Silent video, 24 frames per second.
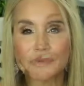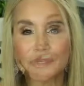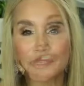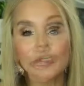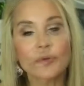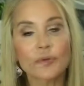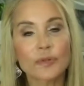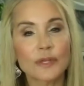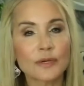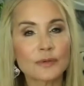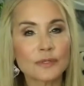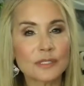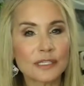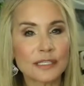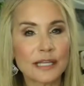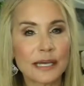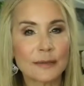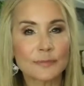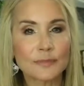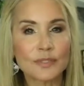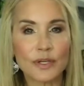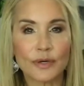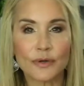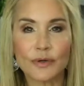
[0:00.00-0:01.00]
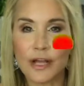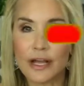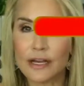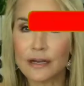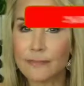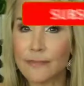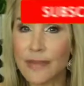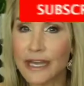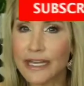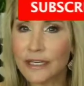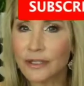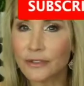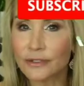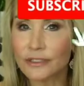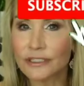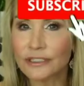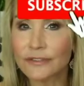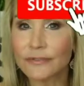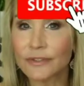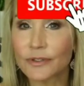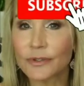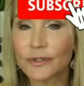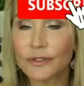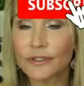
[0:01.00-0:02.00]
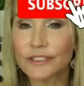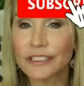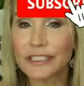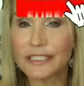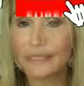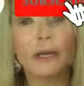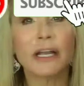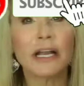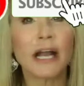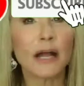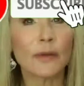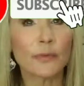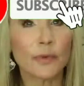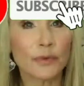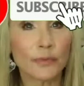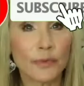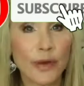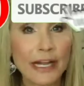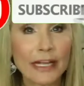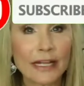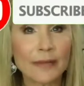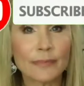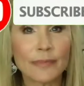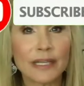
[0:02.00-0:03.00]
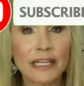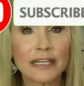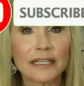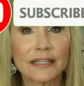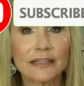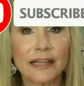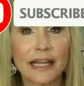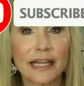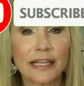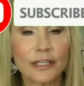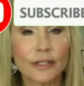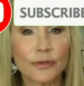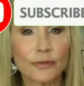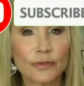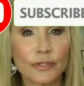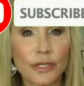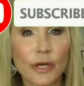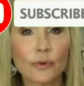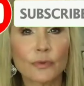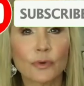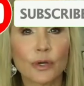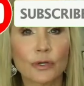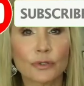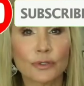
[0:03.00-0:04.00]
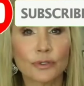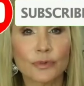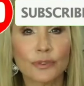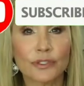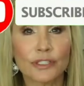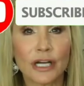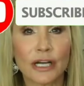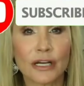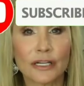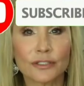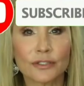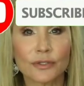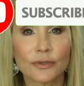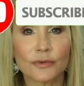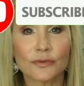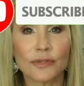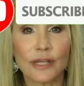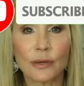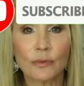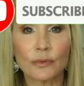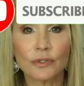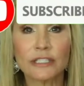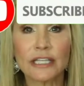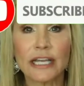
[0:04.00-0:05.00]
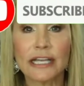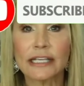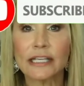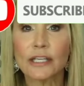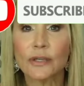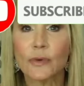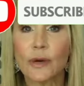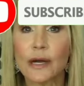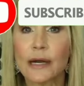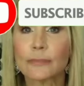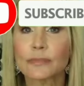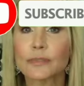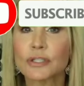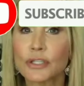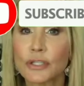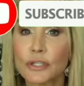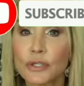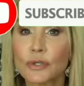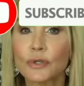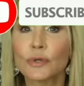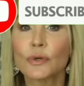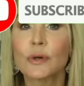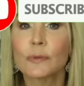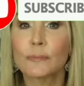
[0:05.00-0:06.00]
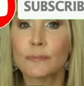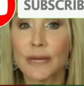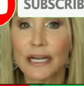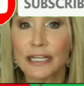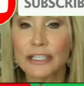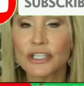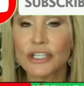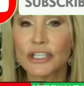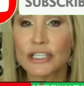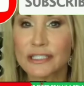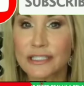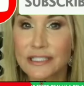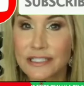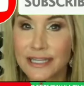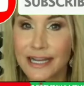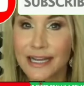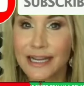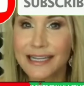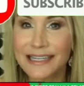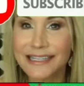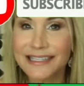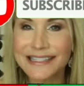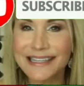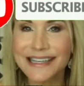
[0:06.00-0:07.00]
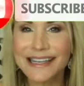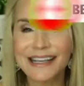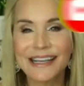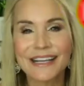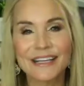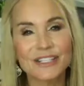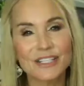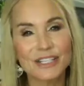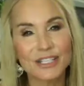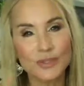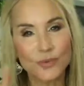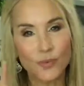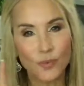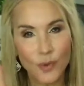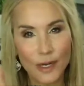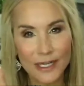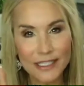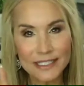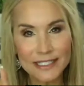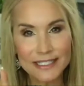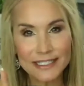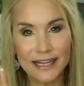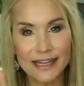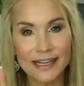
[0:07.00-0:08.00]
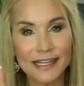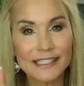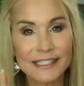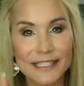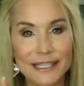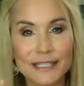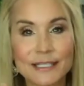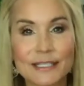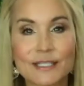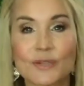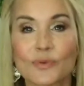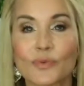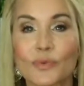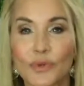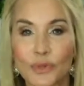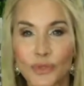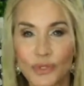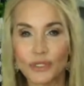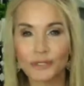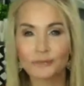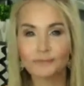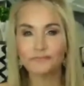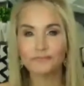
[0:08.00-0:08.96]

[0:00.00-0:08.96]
So those lumps are not a medical difficulty, but I would recommend that you don't go to a doctor that will take you up too much in size. Just one size is the rule.